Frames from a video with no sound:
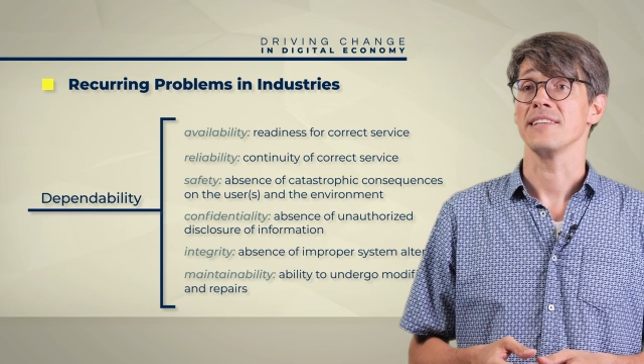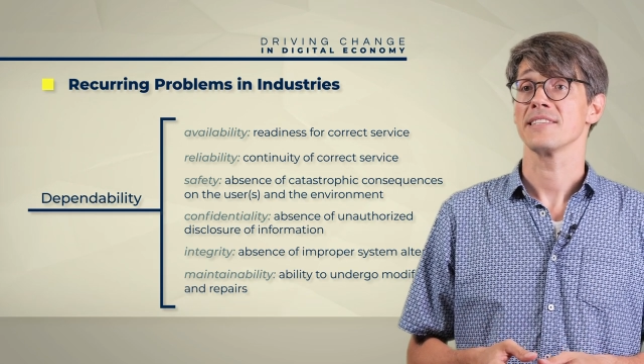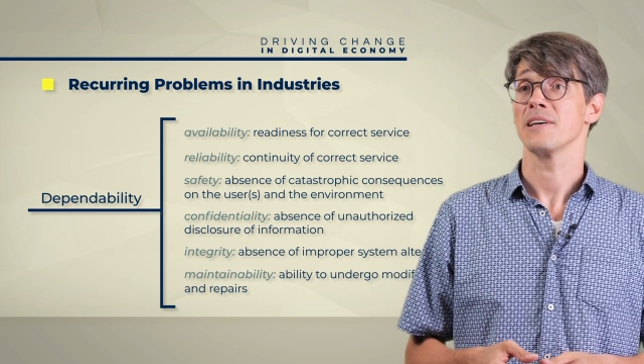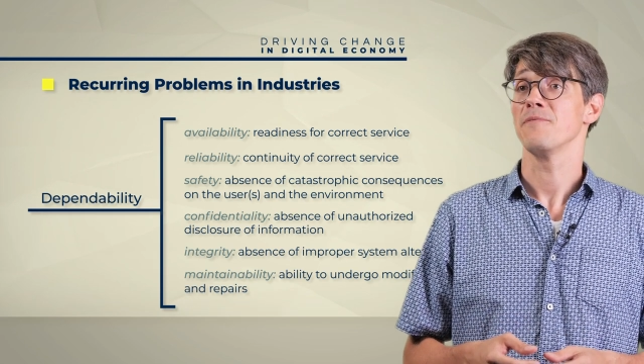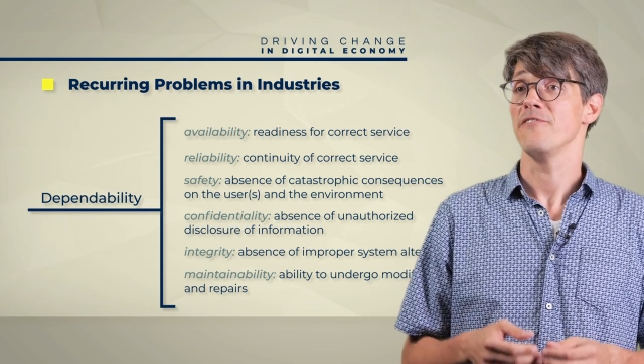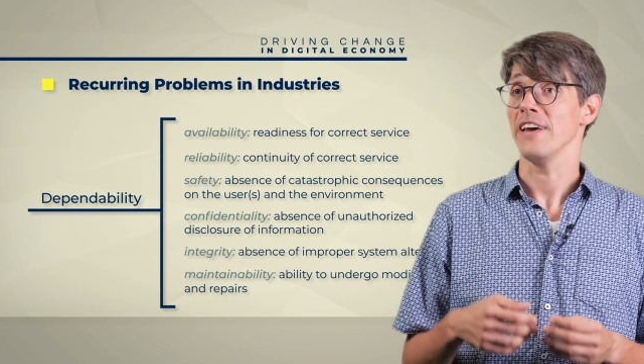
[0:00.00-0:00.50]
and
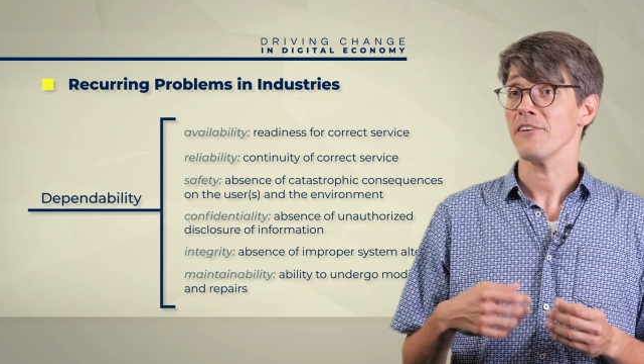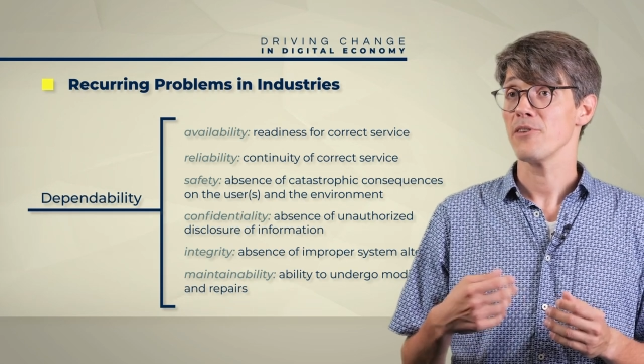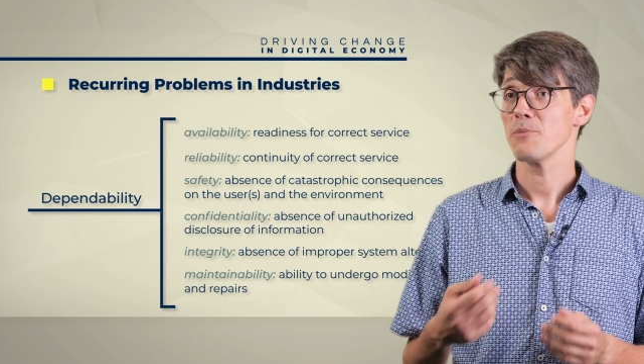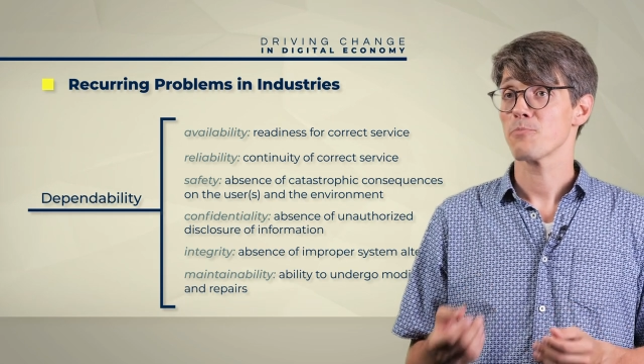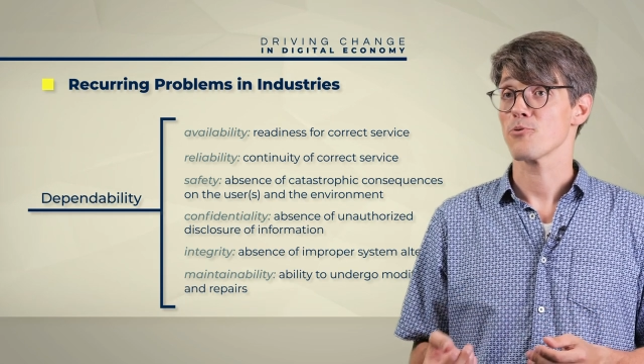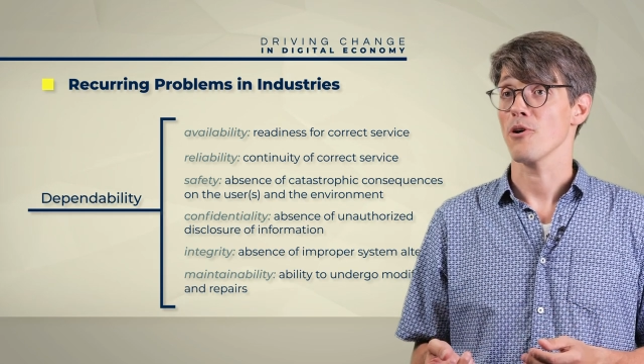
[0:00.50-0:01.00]
some
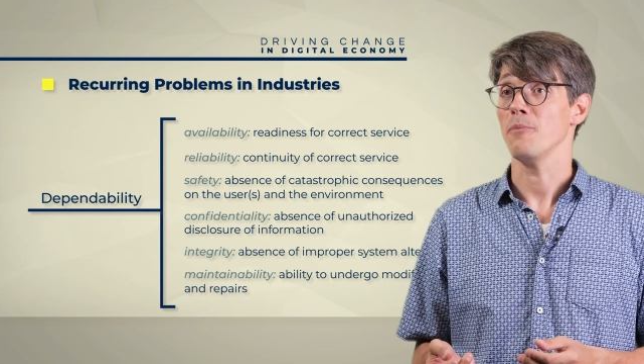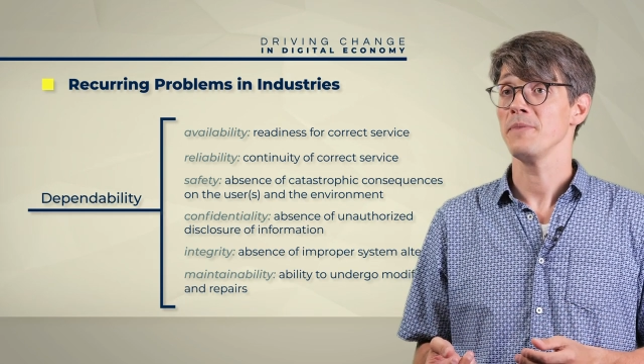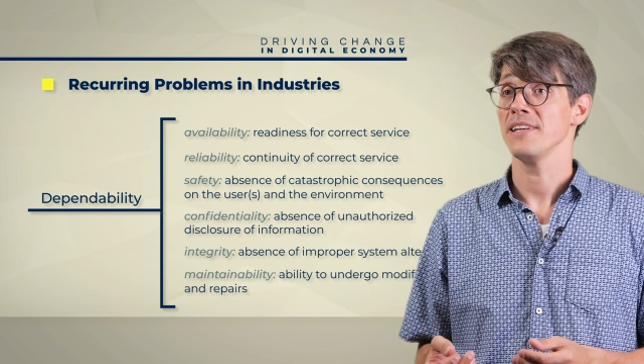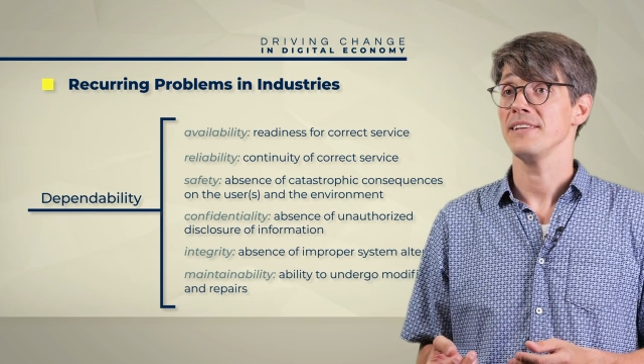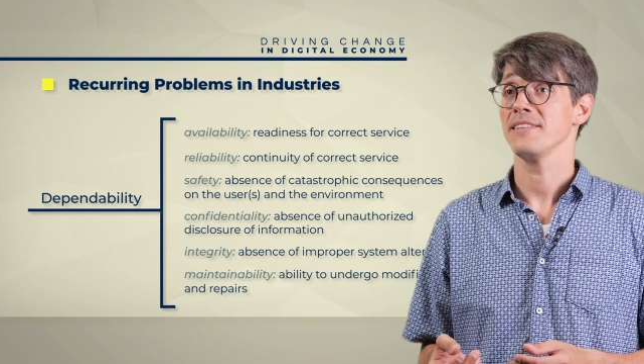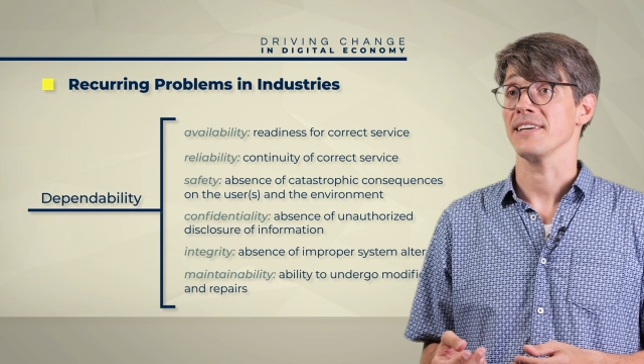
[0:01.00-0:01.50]
very
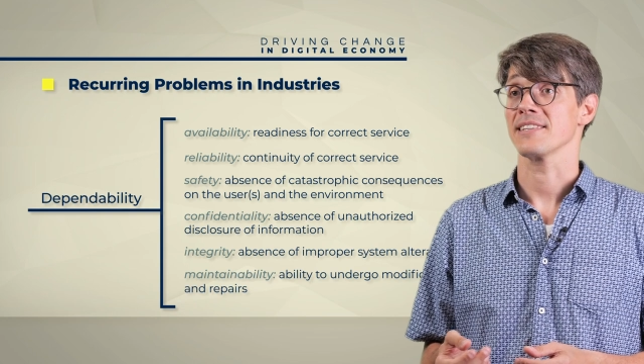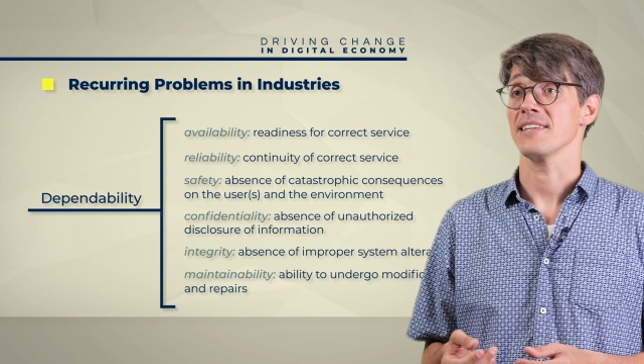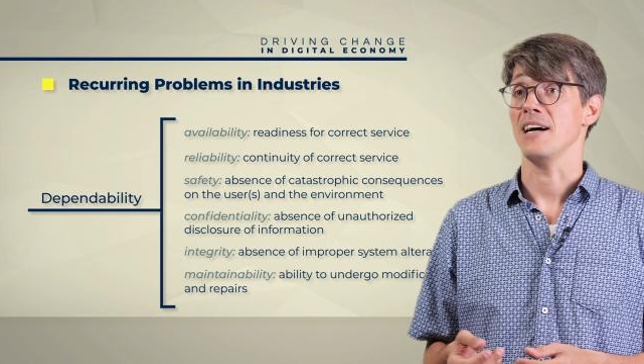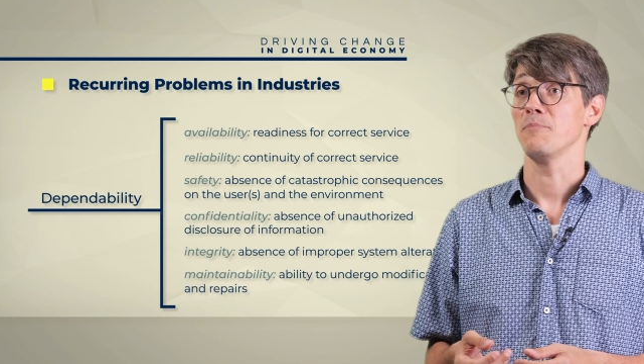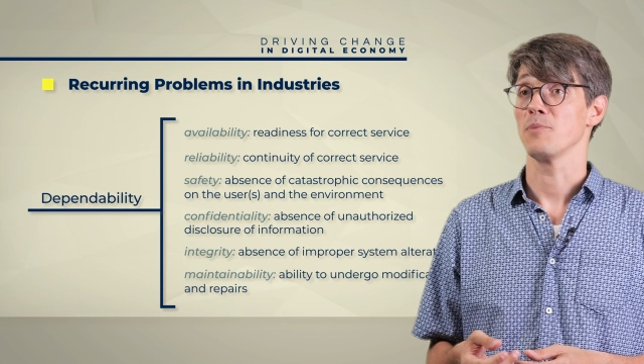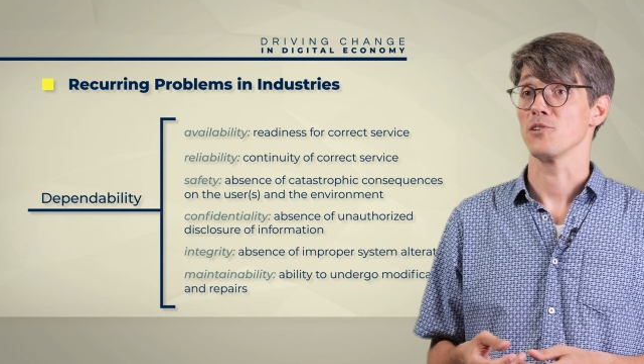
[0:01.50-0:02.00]
prominent
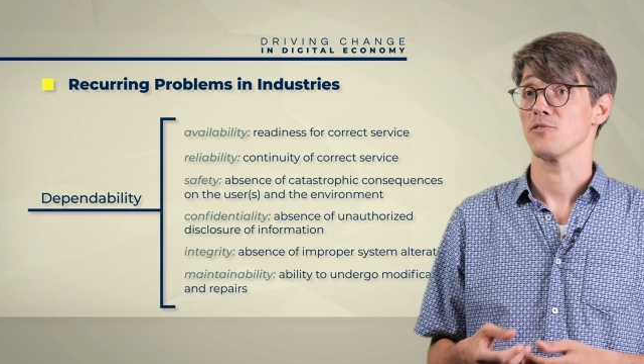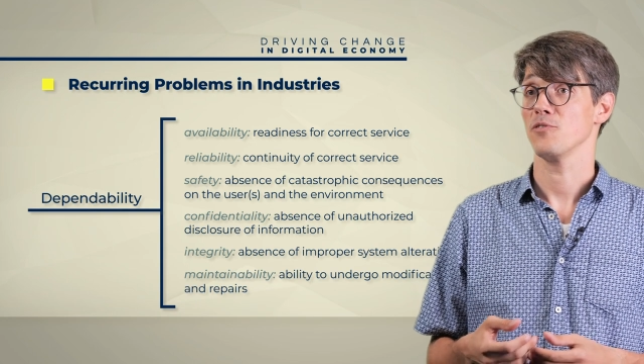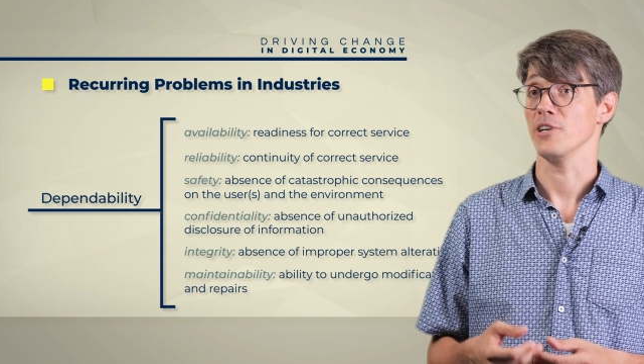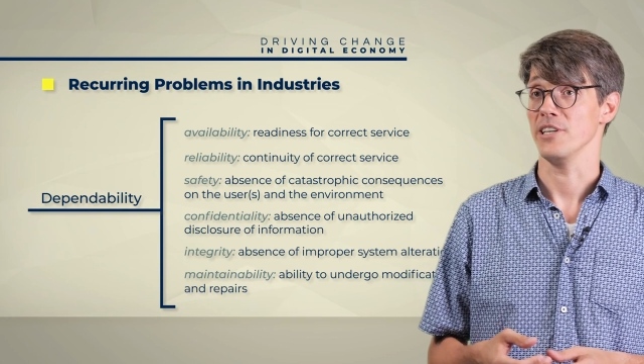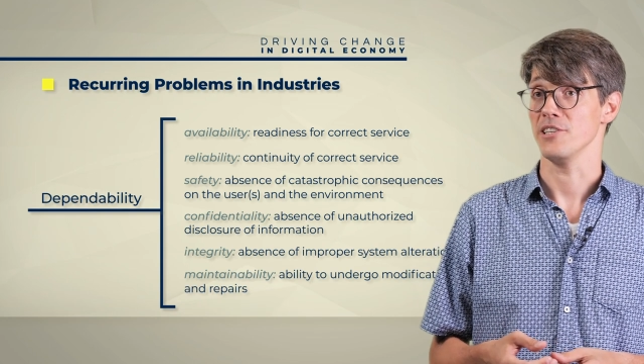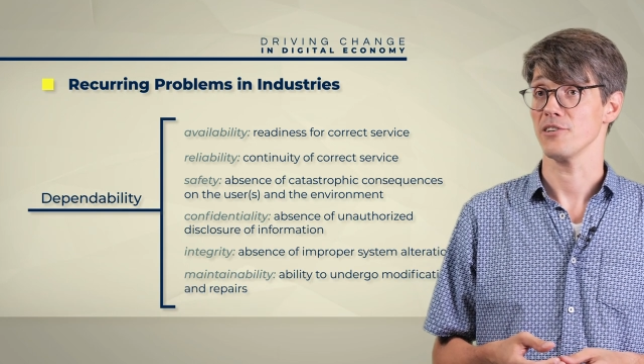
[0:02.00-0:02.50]
examples
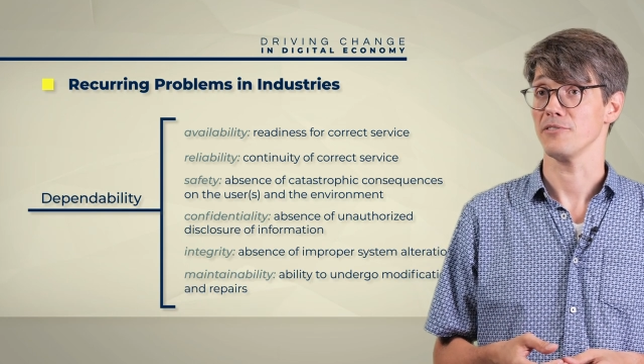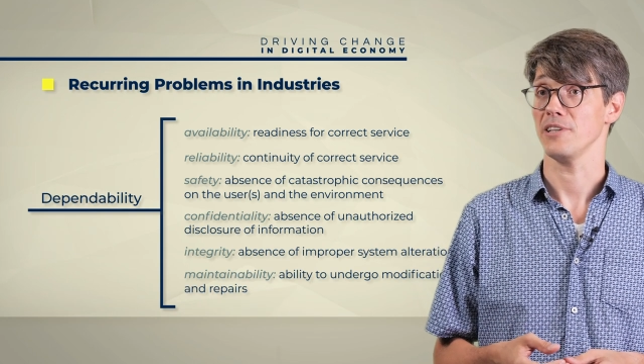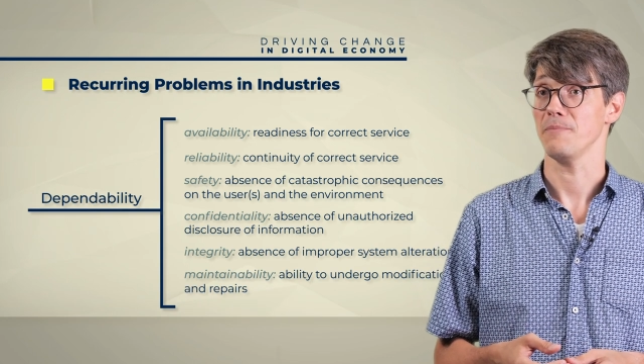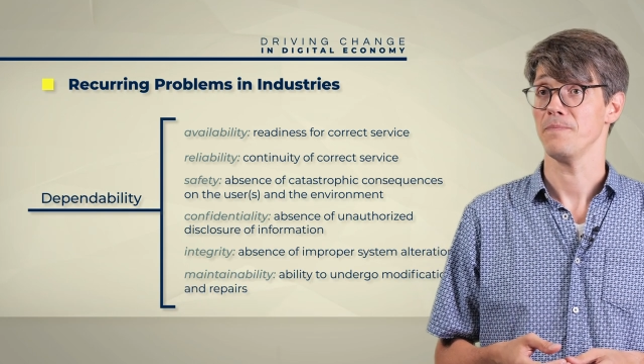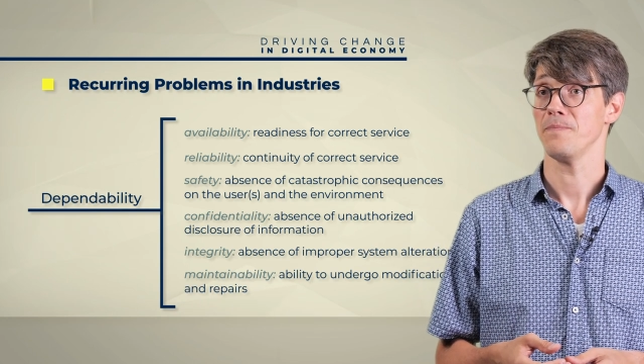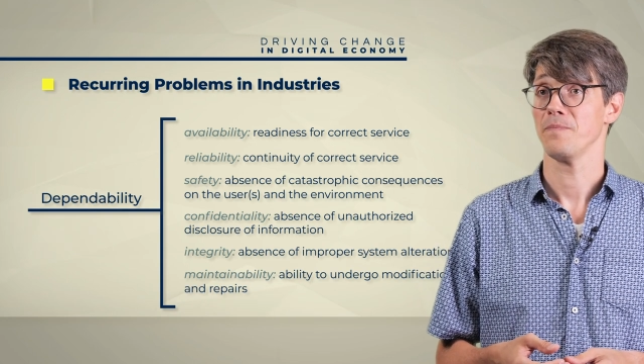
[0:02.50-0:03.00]
for each of
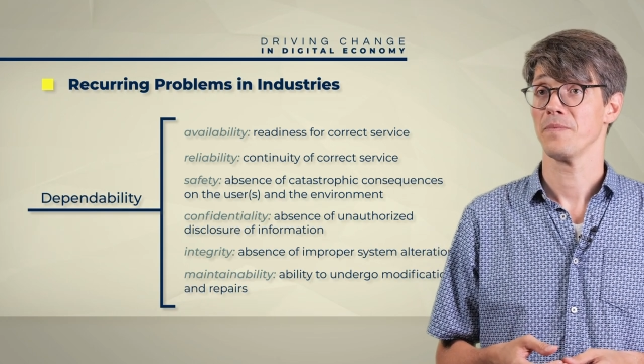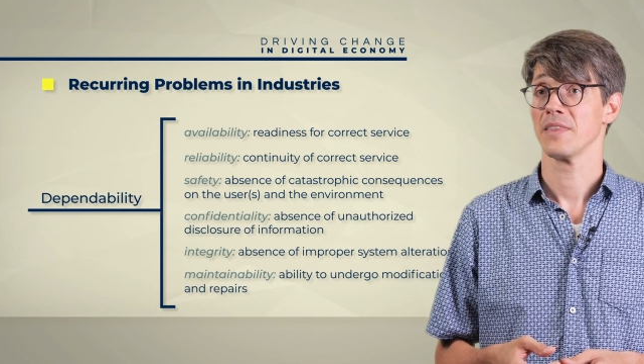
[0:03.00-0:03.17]
them.